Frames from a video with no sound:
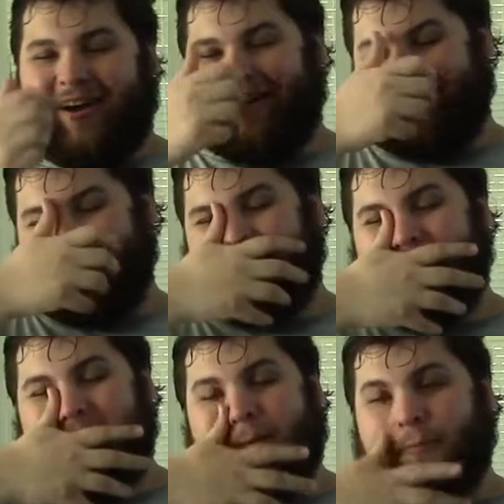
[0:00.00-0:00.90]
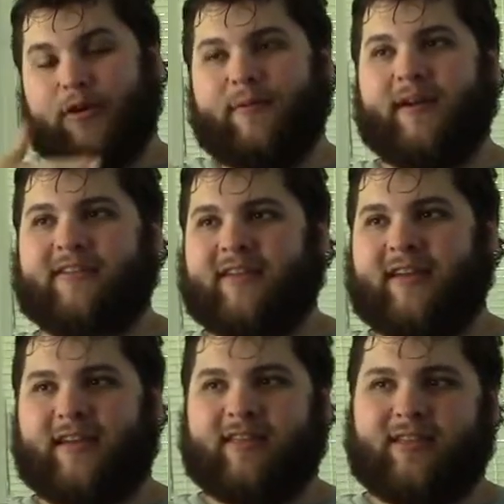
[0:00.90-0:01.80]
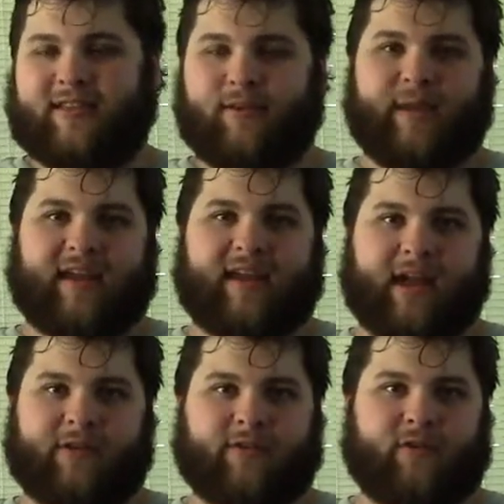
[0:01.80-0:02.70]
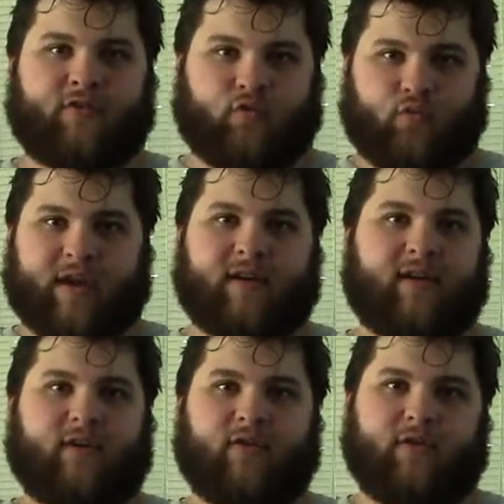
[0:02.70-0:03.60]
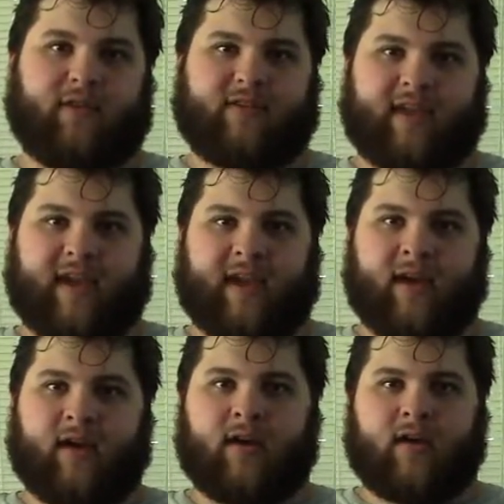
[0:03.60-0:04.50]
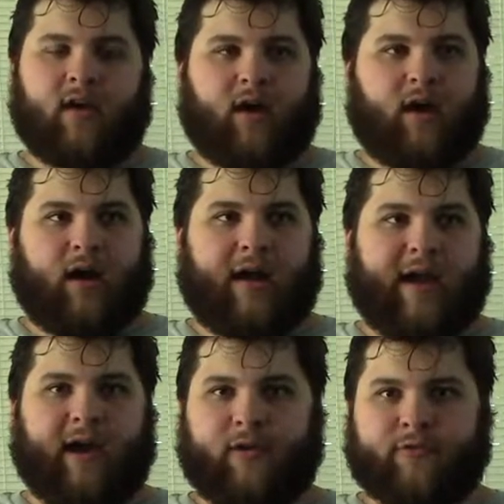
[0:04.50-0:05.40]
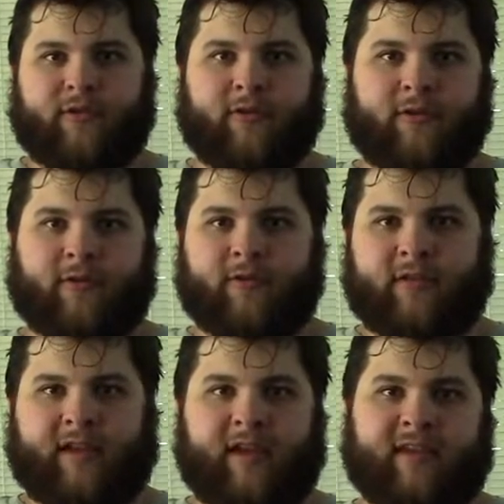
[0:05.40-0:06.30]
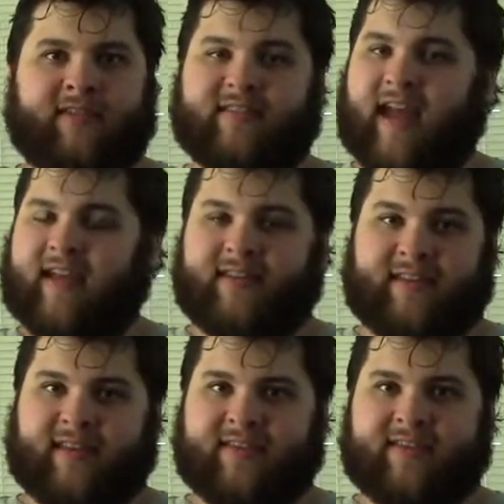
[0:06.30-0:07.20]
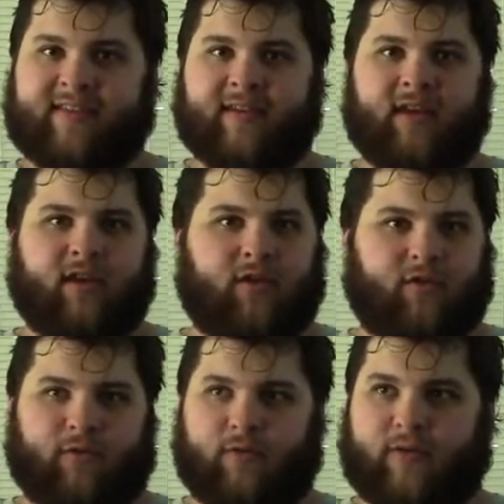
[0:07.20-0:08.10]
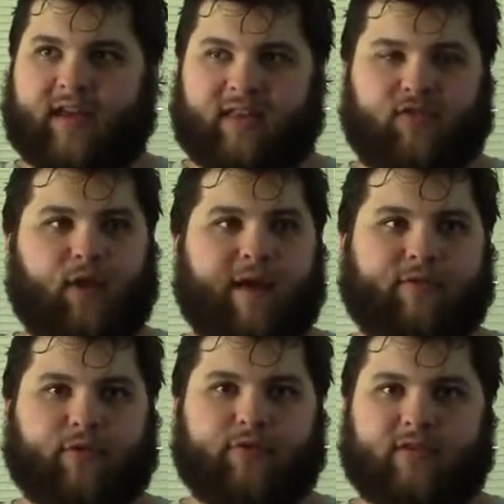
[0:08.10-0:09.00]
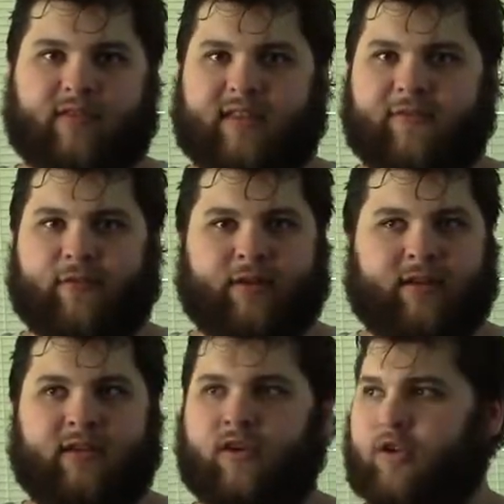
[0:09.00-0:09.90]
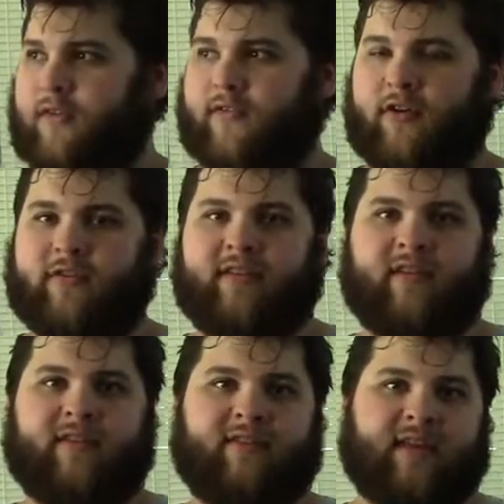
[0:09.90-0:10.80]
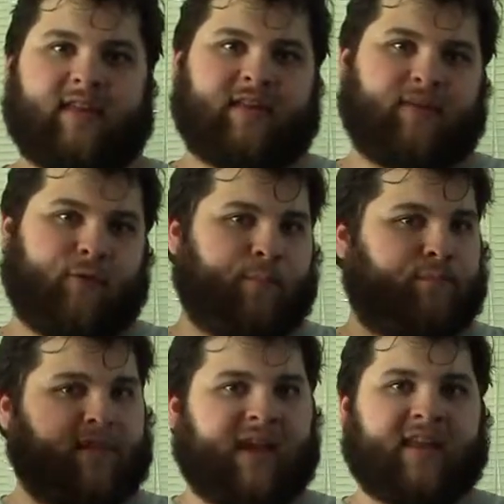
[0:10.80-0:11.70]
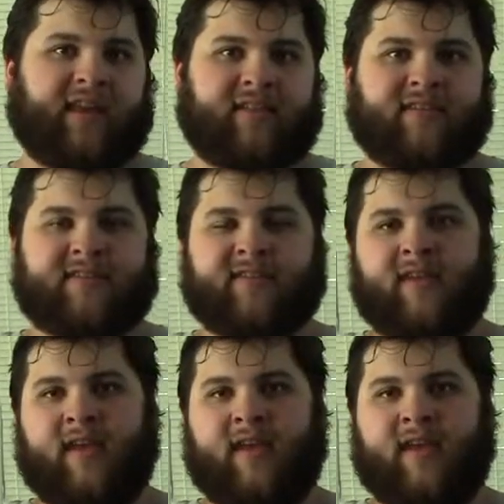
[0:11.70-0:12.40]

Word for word: um, pretty much it, uh, the two main characters, Rick, who is a uh, elderly scientist who can travel different universes and different planets